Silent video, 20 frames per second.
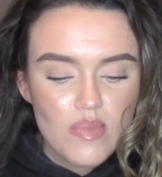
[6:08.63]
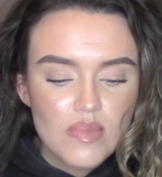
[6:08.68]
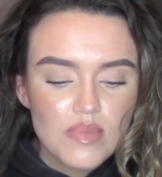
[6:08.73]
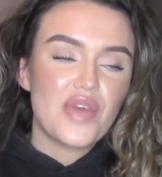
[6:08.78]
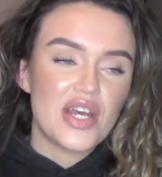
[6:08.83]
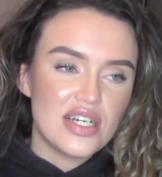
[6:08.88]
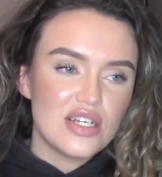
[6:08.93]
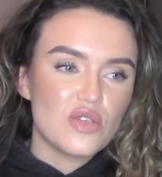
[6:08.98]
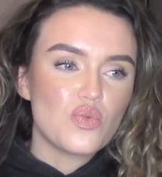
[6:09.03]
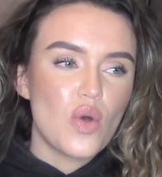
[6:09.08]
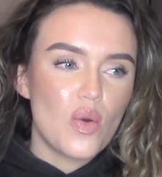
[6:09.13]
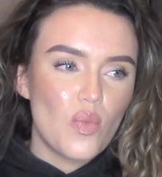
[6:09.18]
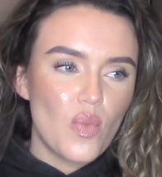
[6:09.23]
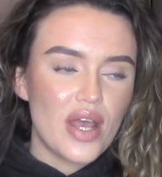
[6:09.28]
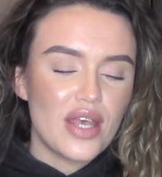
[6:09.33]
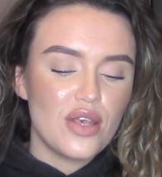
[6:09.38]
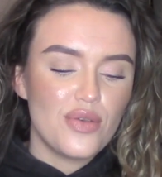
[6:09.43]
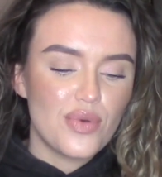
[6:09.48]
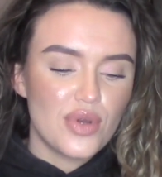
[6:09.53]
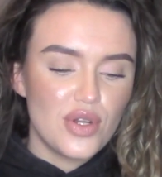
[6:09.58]
That is one
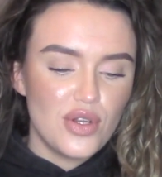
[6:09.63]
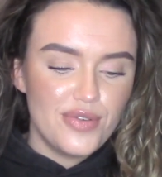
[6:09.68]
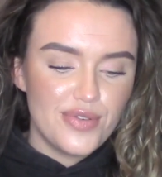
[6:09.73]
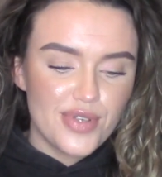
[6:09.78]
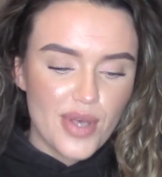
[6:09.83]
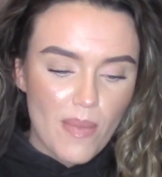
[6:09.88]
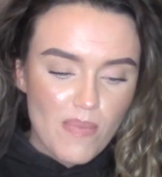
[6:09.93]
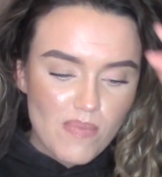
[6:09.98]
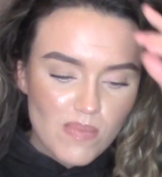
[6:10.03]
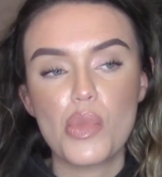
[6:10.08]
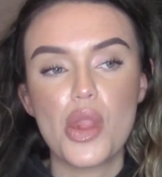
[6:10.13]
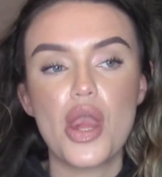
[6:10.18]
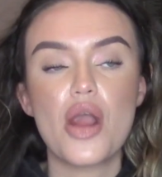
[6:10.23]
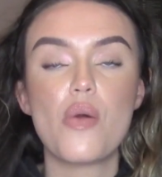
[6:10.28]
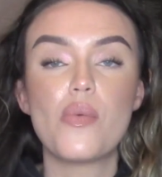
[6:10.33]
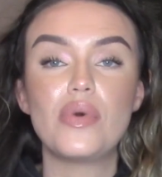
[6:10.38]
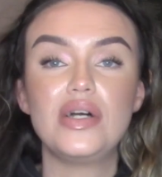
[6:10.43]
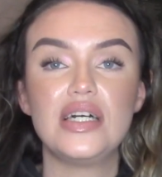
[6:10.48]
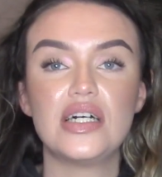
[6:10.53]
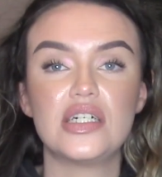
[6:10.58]
way you can use it. You
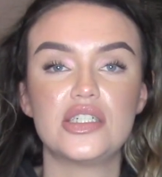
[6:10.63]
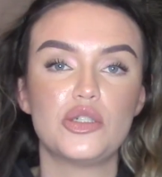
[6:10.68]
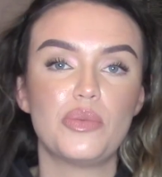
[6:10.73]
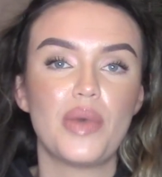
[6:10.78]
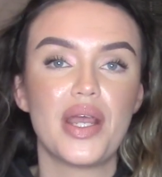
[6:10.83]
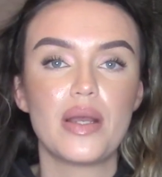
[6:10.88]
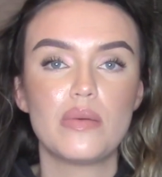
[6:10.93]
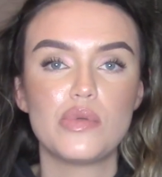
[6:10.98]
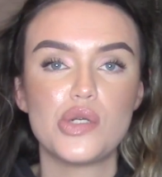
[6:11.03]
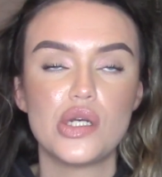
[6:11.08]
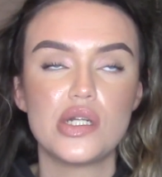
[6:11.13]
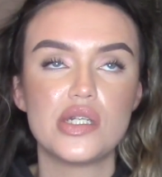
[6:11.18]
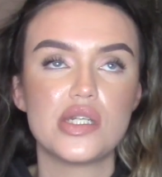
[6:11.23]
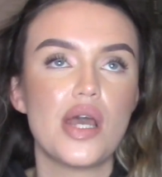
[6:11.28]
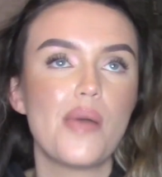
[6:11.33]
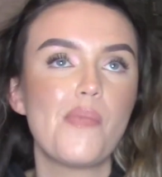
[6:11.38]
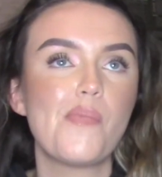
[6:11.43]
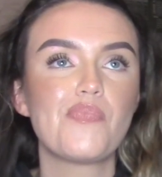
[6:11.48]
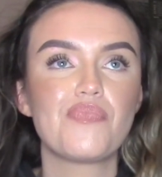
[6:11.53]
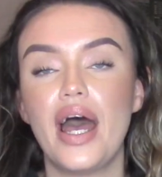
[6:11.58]
can wear it under your makeup during the
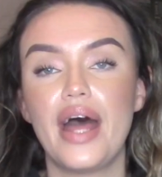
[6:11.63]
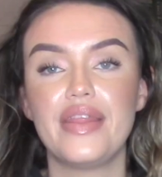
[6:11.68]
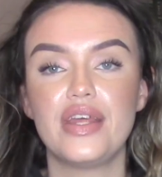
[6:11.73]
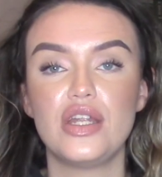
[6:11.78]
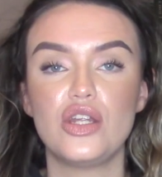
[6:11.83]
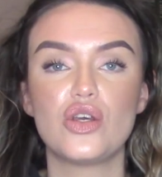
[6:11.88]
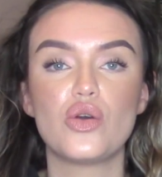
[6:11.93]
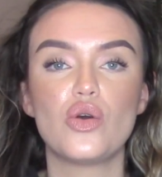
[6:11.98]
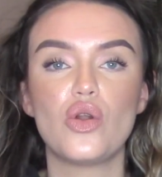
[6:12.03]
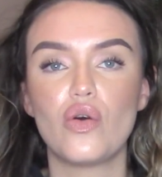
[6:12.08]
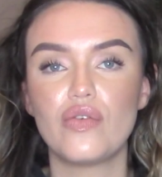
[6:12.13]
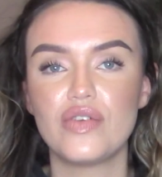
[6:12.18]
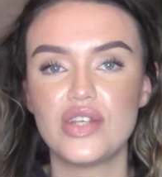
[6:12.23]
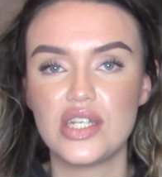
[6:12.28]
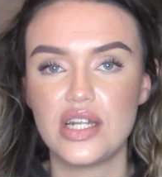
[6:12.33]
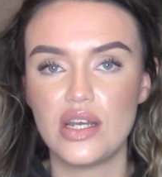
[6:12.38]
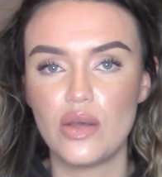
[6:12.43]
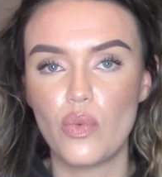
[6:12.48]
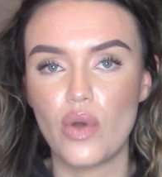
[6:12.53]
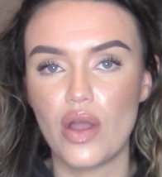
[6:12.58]
day, and then you can
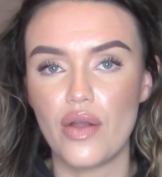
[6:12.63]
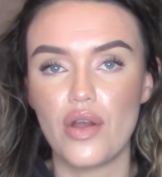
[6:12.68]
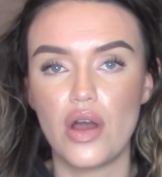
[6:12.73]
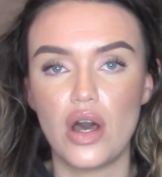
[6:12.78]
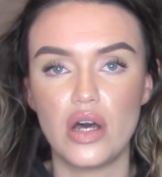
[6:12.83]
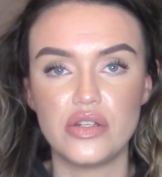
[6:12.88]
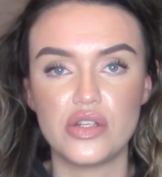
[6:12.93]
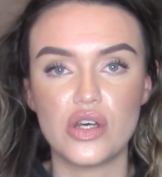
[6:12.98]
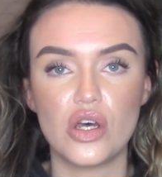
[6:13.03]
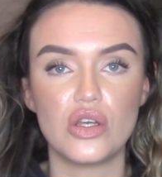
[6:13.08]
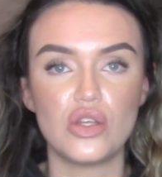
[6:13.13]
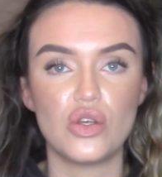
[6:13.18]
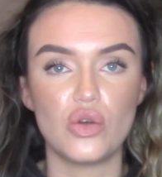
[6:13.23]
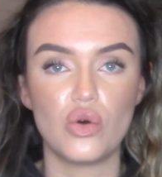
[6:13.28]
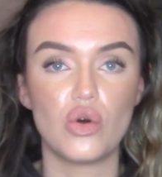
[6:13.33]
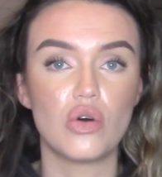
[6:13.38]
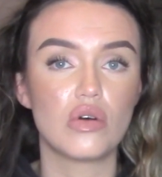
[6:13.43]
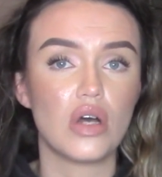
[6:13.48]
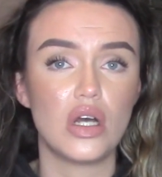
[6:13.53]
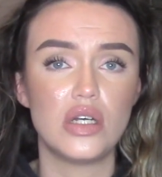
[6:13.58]
obviously wear it under
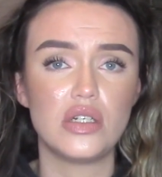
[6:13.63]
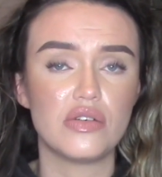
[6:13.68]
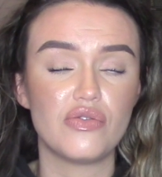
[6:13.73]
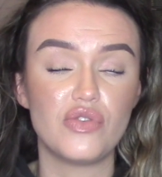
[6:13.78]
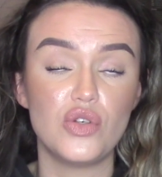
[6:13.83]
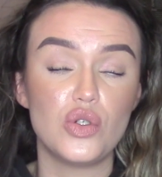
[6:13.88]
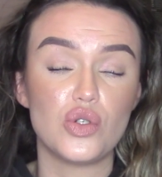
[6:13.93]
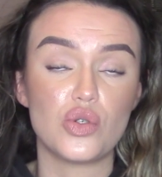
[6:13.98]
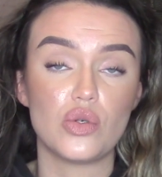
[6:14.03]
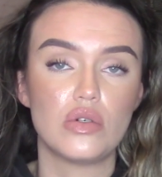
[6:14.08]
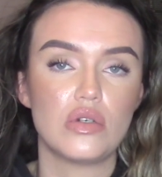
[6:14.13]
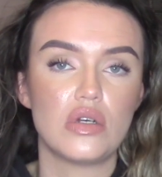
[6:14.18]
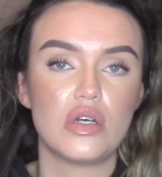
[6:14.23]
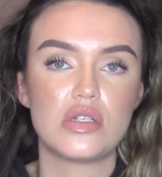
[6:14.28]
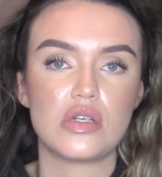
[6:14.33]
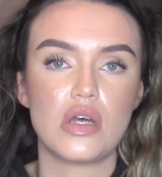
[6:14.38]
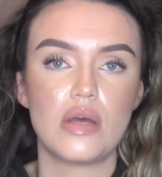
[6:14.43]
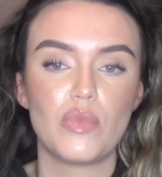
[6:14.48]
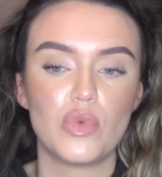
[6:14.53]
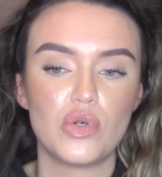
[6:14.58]
your kind of usual
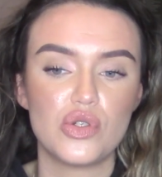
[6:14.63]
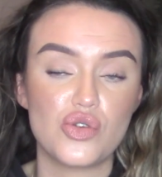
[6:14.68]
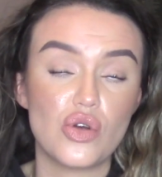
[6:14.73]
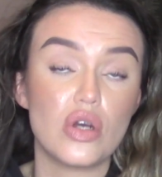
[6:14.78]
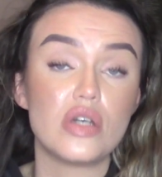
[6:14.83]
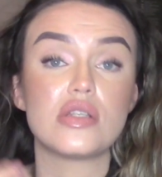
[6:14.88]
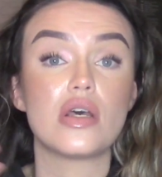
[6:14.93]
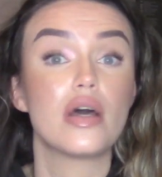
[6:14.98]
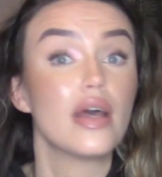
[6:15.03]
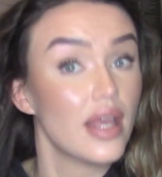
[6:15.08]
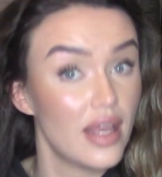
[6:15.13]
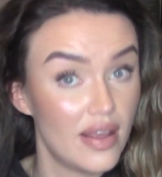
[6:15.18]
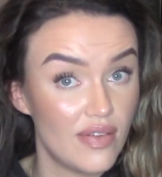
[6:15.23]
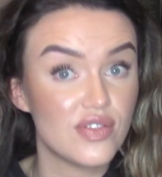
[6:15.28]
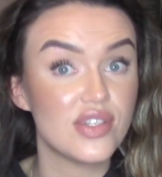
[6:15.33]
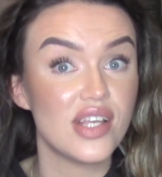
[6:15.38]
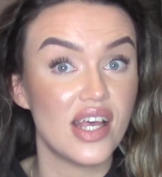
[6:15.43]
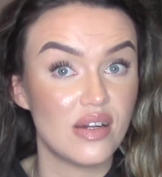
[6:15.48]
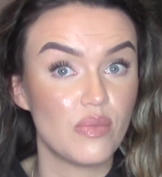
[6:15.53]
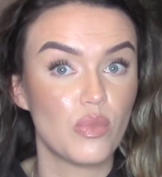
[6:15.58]
nighttime moisturiser, if
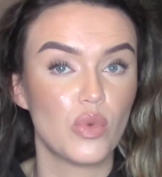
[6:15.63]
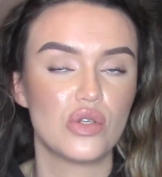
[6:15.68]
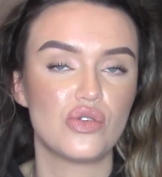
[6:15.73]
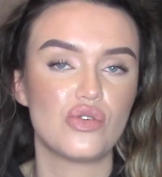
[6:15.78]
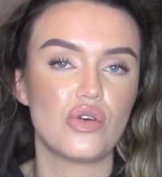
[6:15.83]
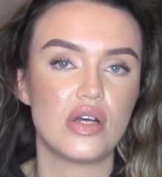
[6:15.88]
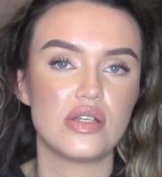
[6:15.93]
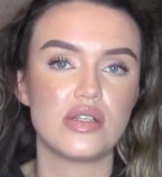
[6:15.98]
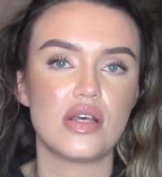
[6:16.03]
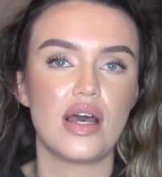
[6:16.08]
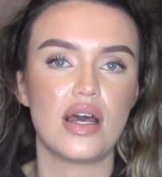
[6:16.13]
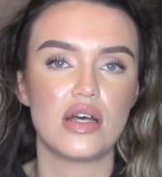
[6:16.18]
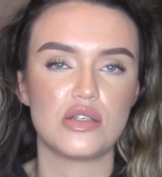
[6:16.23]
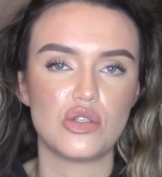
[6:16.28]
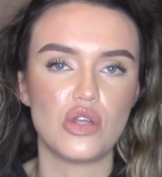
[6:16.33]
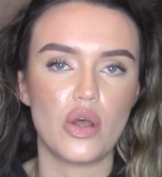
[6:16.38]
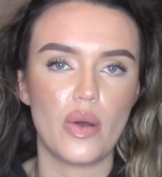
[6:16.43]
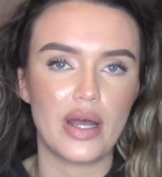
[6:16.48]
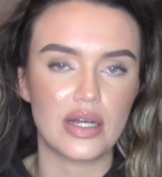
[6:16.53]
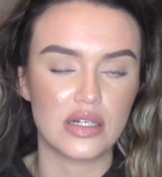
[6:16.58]
said moisturiser has
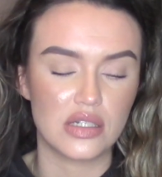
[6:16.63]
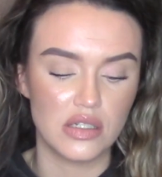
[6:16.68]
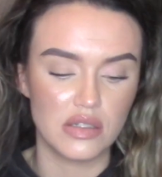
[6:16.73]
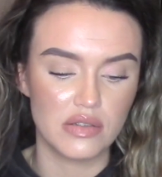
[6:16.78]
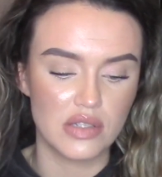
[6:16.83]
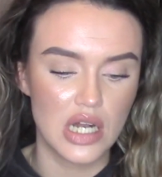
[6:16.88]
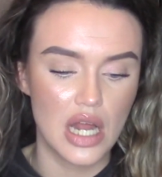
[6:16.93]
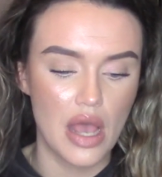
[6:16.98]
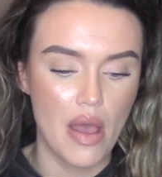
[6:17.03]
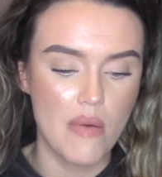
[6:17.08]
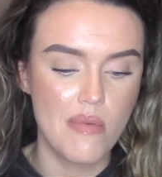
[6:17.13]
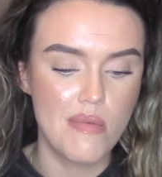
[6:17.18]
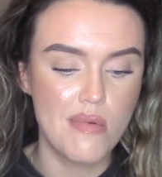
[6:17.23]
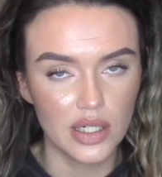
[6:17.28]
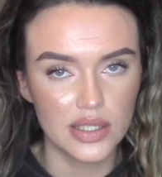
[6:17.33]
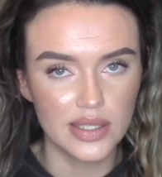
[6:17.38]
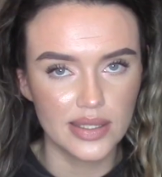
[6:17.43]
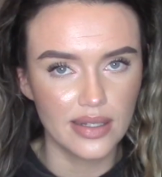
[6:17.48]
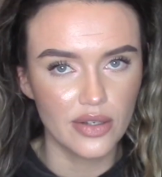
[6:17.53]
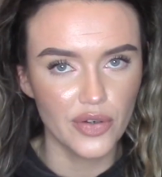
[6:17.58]
no actives in it,
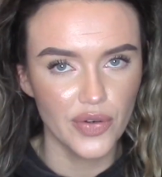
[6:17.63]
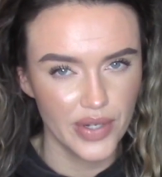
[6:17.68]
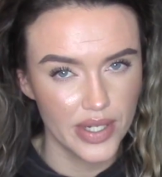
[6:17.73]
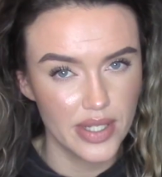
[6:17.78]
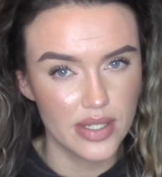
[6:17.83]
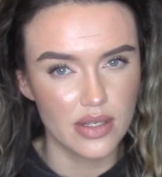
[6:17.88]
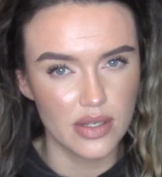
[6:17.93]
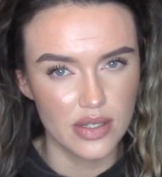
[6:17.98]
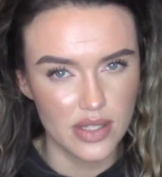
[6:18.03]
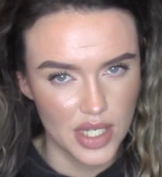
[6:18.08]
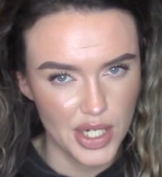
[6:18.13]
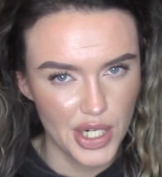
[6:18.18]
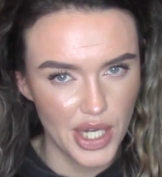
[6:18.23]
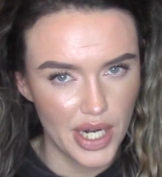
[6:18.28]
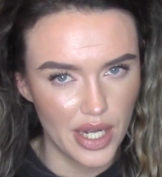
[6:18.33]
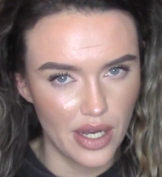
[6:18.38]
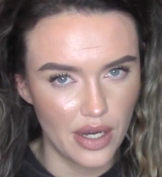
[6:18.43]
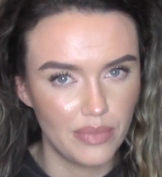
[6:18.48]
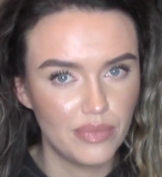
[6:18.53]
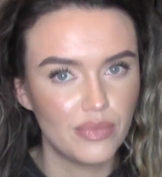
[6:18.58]
like the ingredients I said
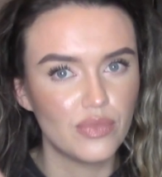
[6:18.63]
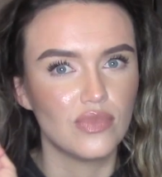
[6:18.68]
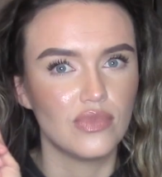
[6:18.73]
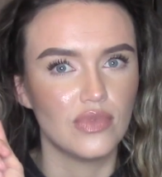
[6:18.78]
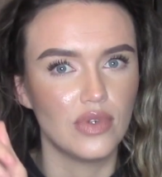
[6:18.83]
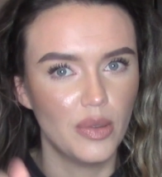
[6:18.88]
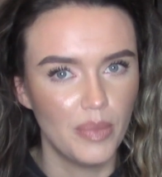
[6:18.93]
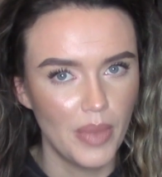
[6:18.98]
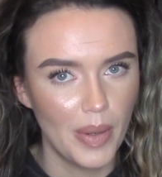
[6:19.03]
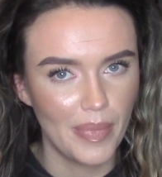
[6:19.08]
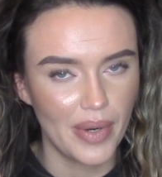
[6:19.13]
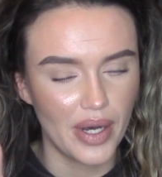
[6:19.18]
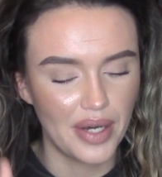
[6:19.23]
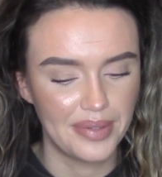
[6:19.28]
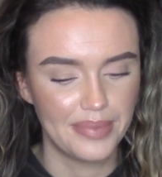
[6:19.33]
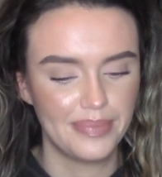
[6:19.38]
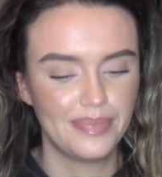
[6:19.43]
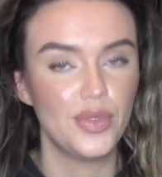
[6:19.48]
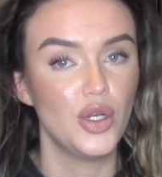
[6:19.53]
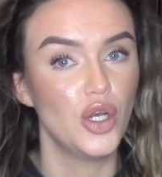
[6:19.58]
earlier. Remember,
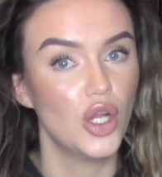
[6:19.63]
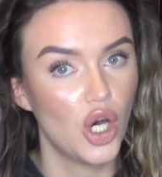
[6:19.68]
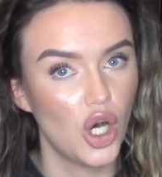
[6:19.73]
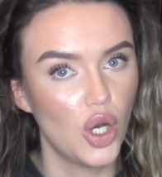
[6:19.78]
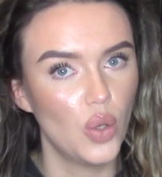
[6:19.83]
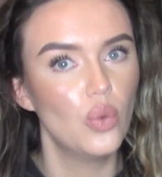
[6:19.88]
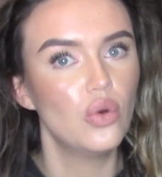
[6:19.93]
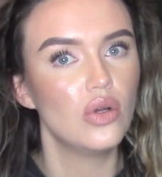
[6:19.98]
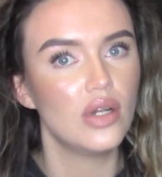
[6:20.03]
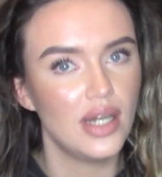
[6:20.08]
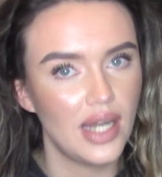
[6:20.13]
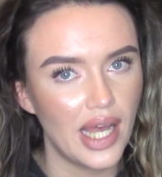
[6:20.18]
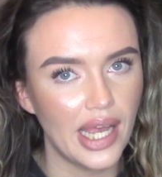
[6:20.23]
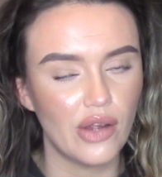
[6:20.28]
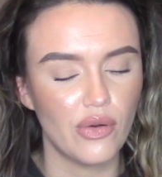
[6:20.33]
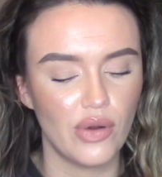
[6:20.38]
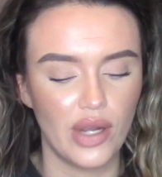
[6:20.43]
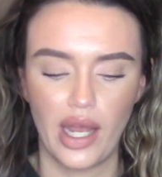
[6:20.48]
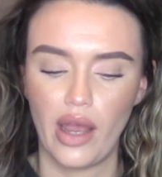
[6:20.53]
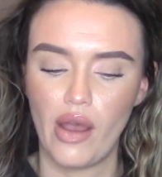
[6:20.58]
no
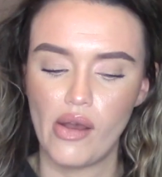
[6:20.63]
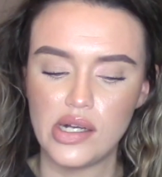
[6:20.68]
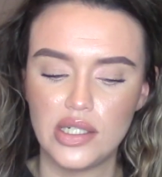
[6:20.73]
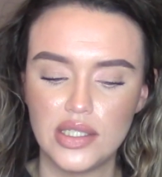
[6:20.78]
layering.